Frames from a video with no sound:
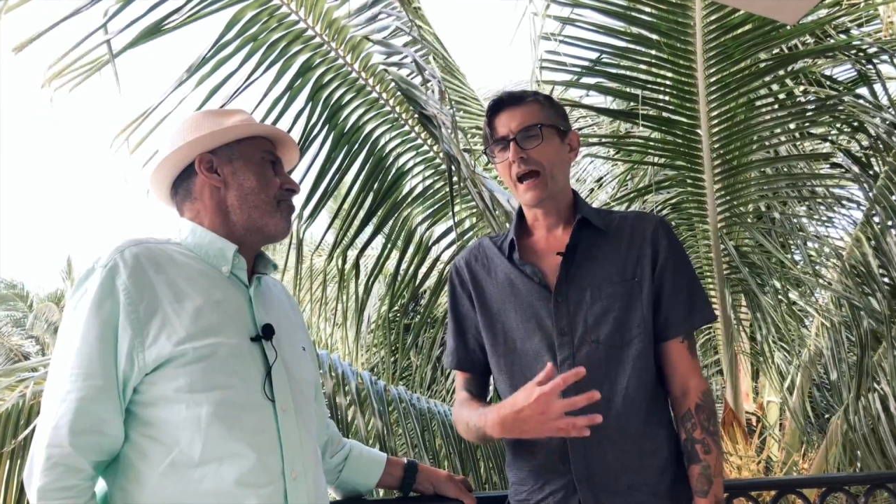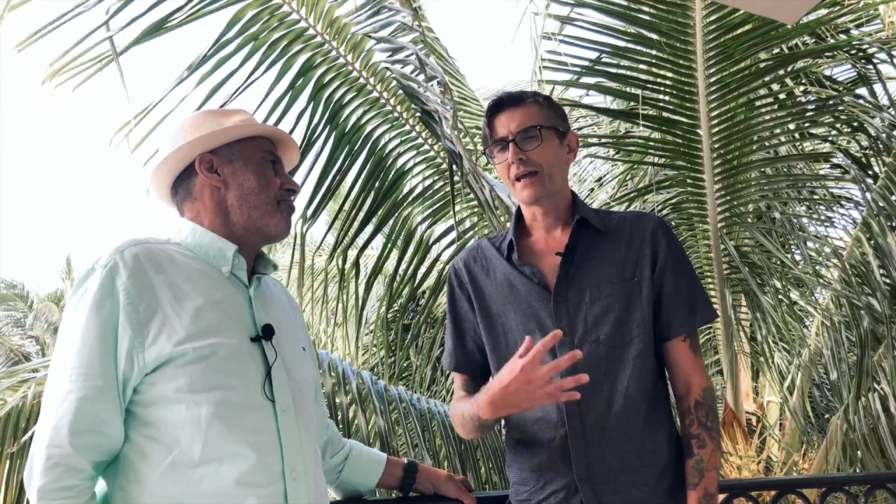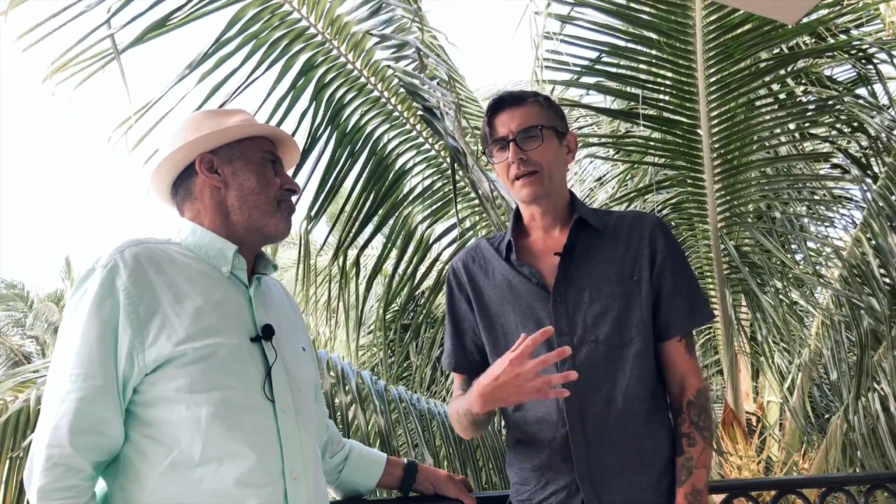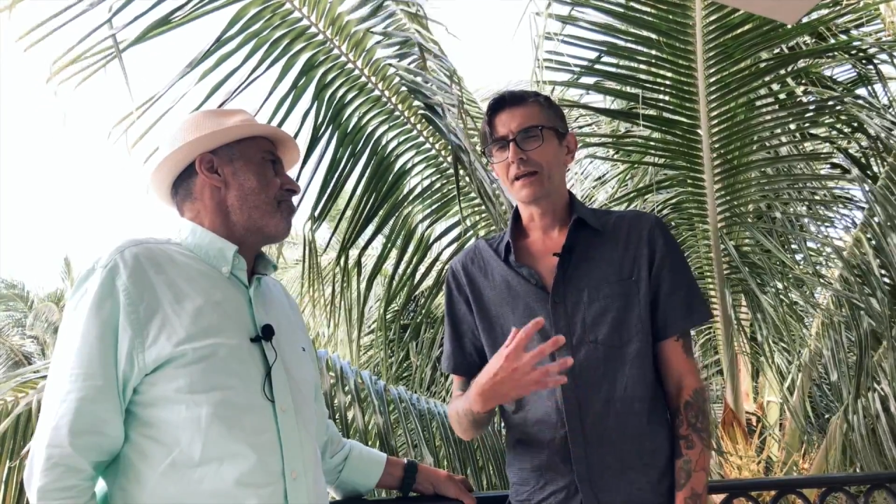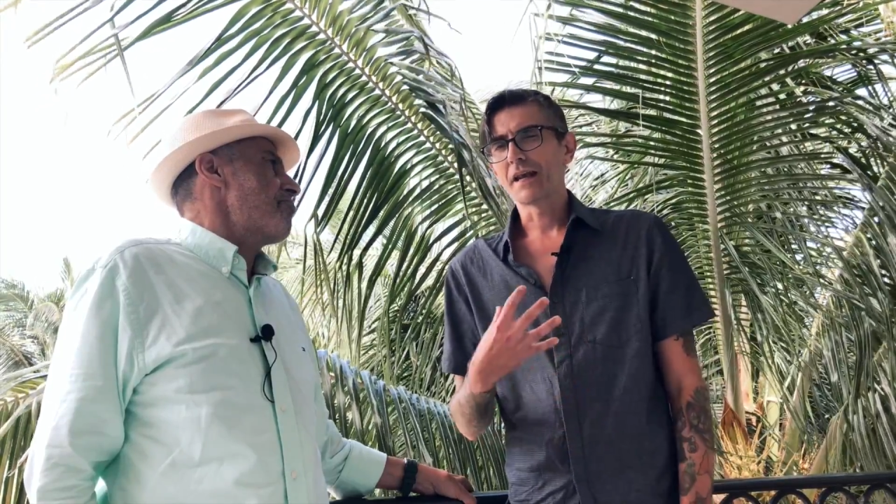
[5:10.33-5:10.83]

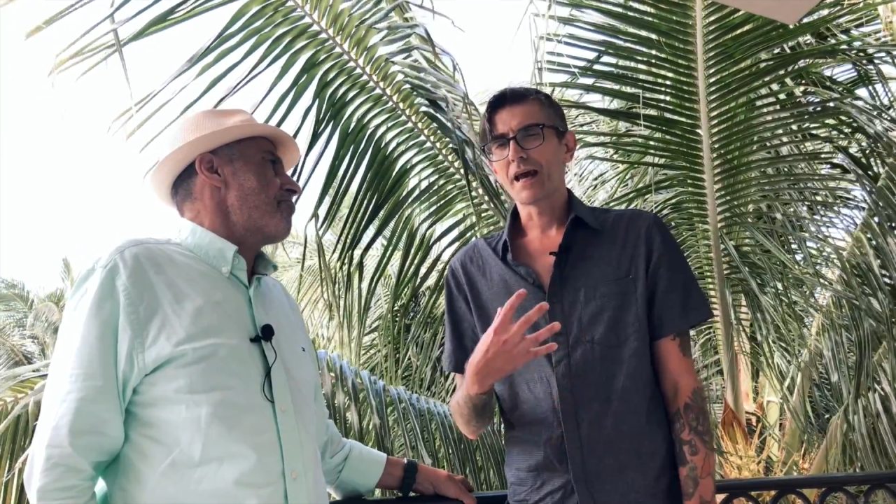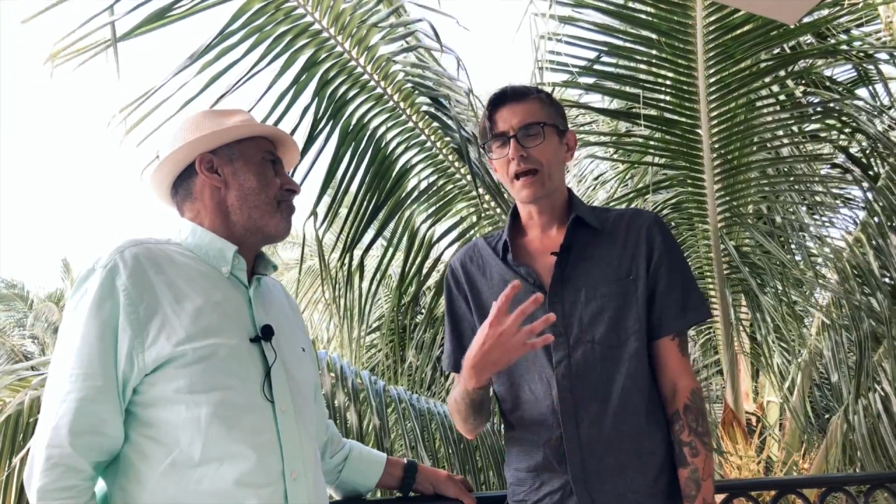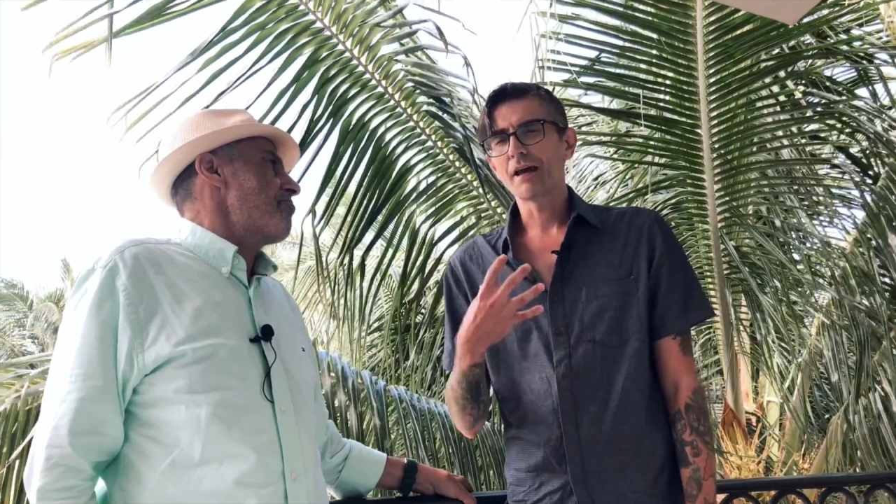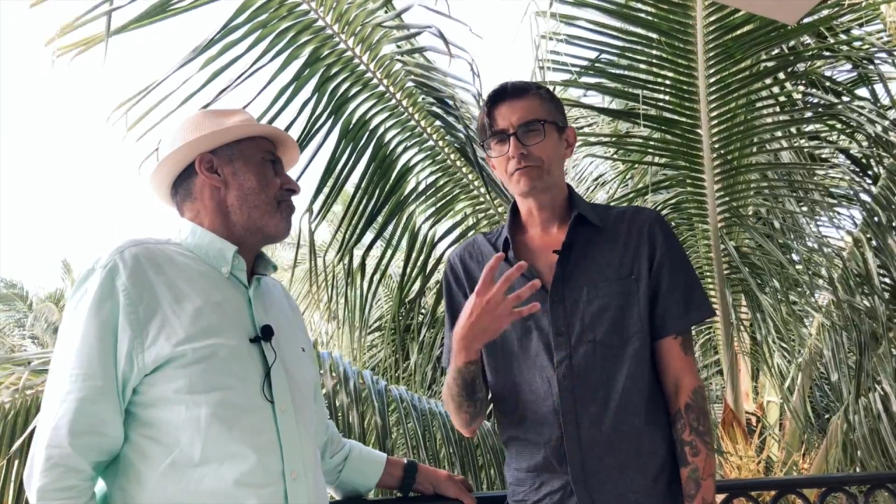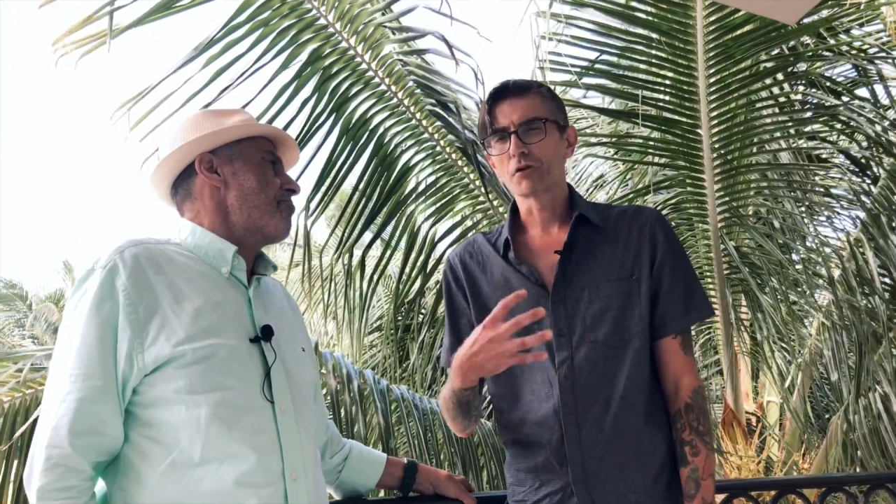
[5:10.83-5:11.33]
and
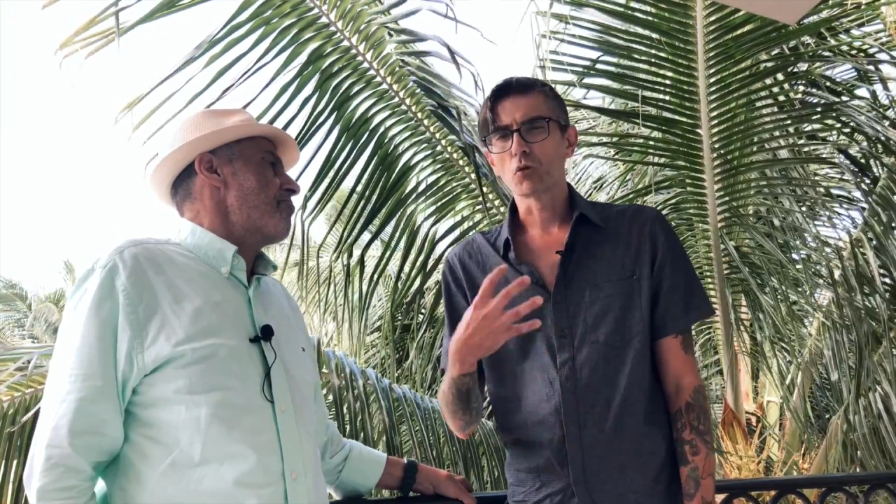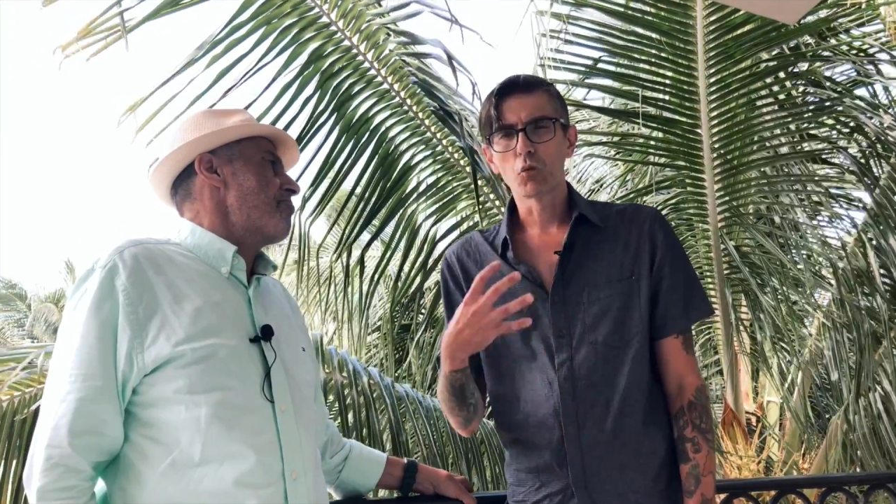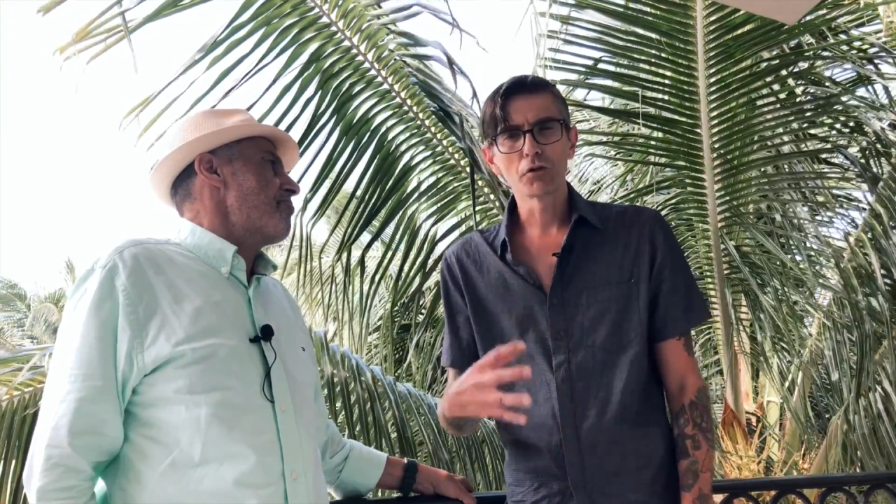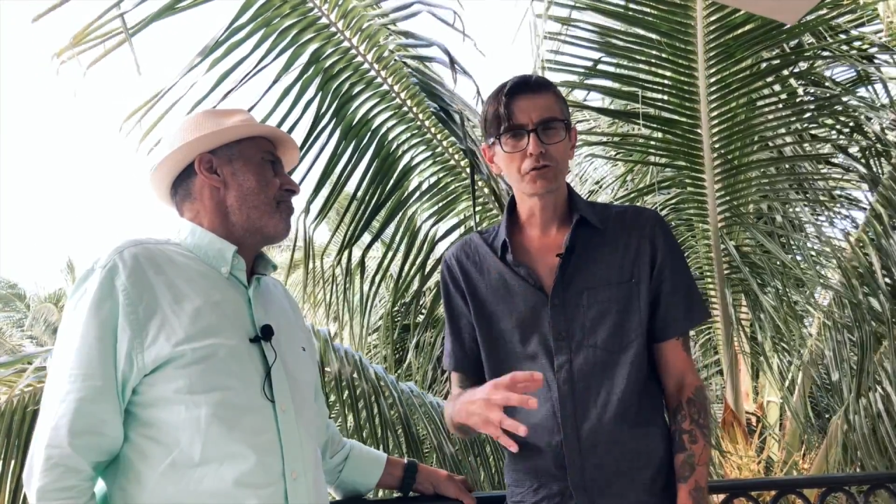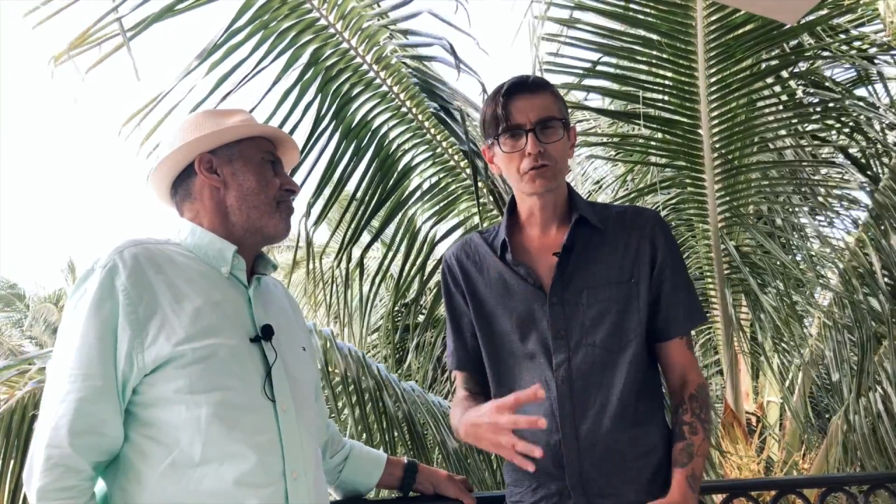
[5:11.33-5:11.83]
if there
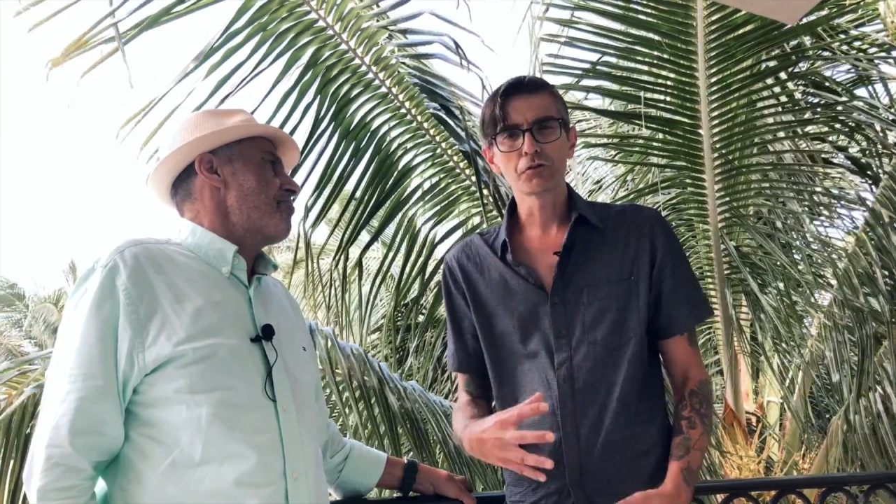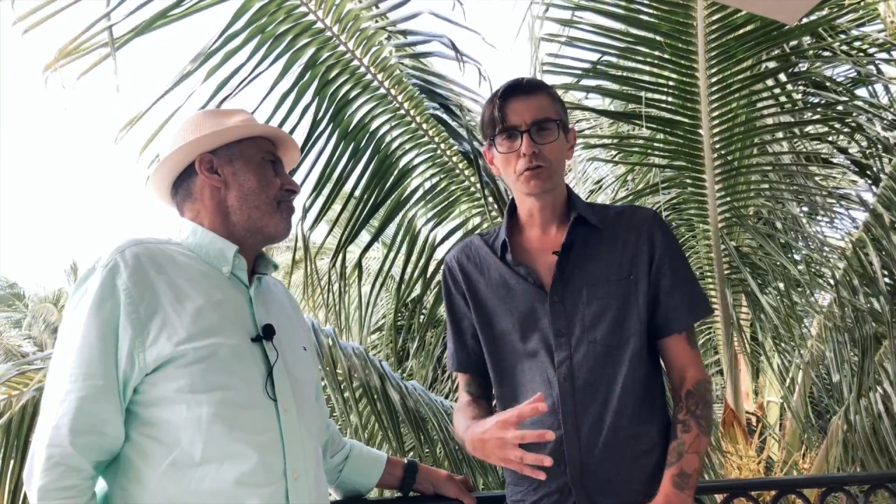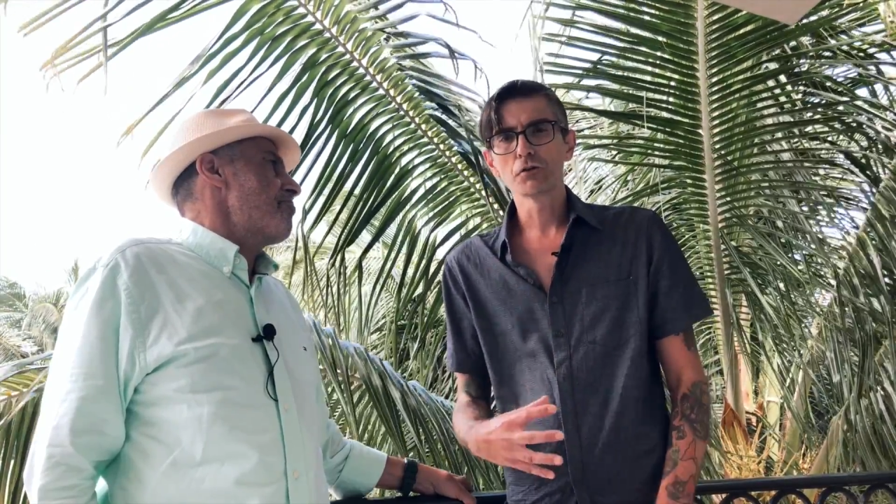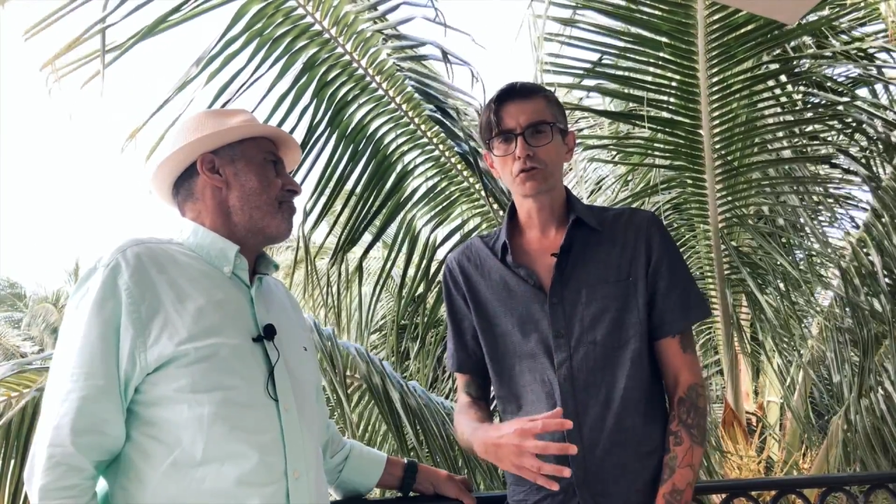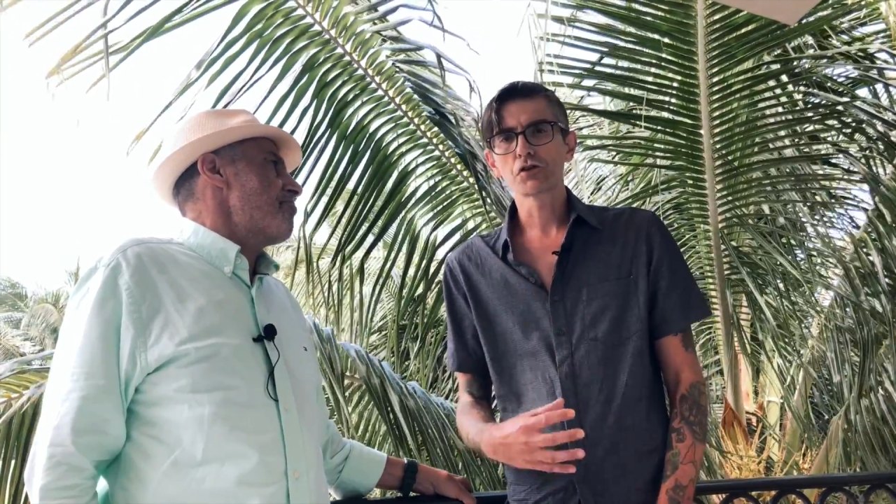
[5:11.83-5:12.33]
was a
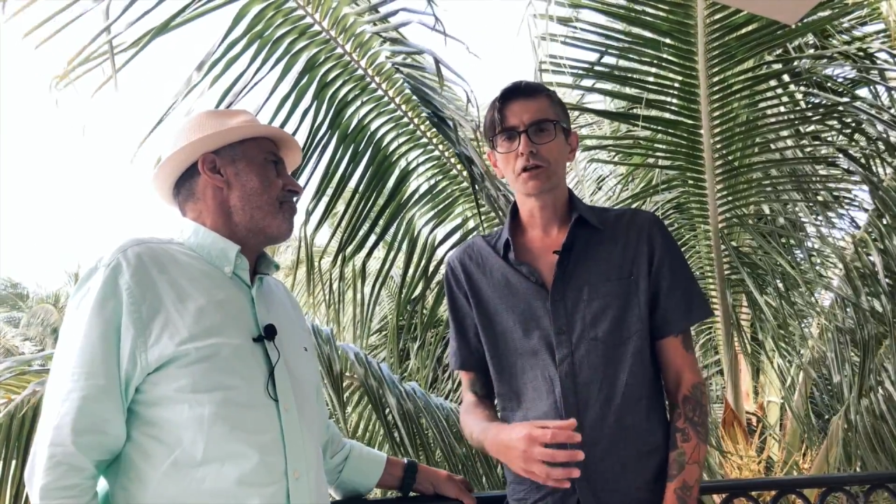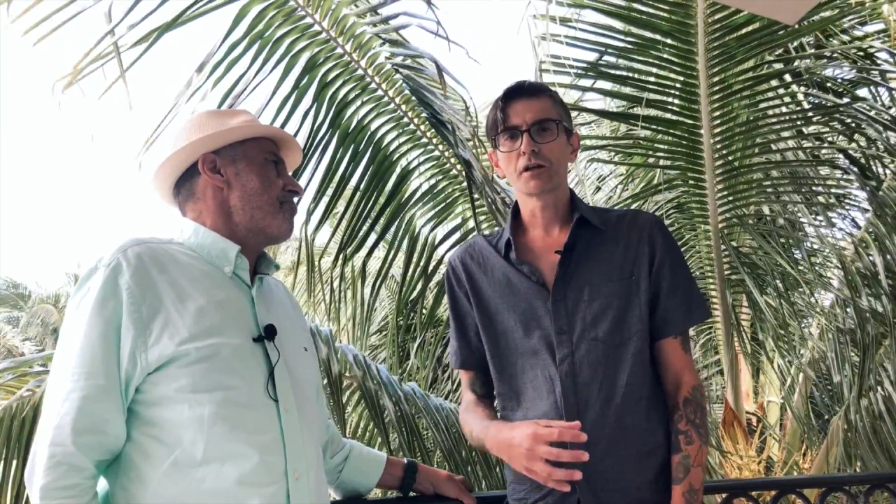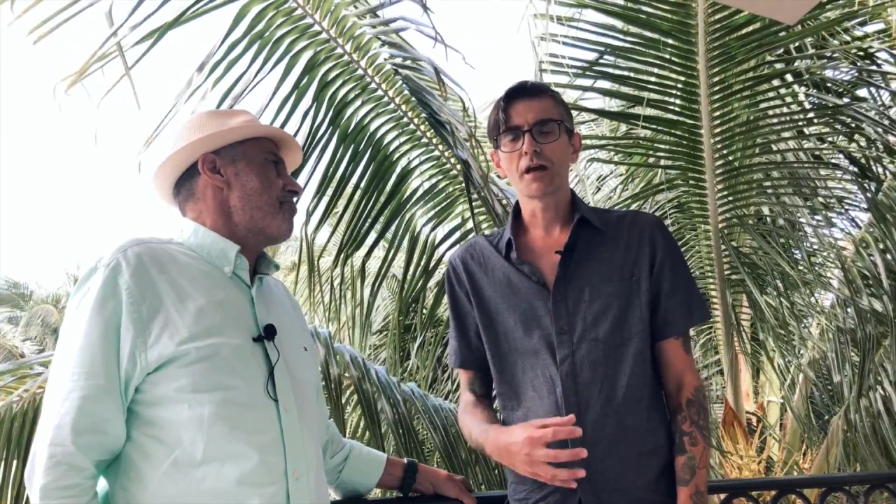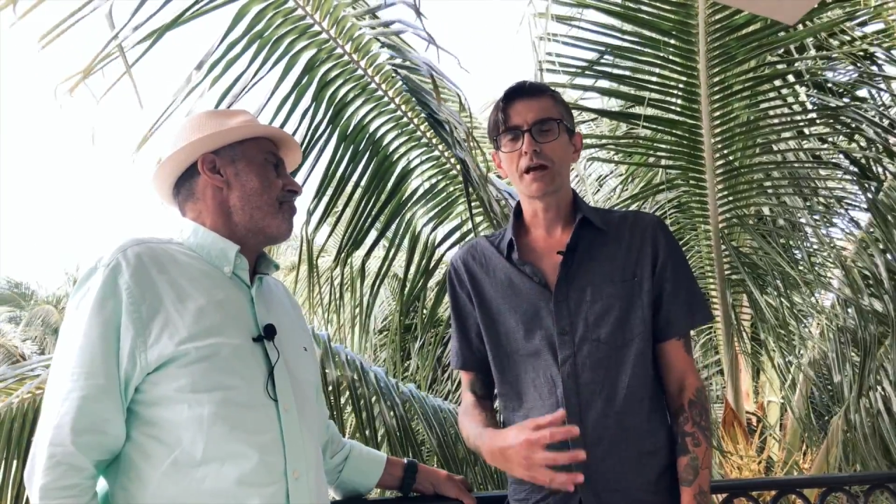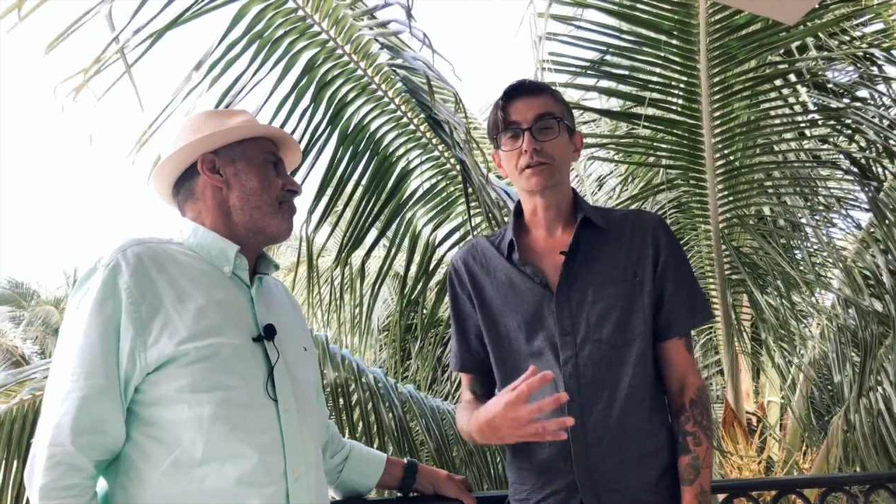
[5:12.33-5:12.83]
solution,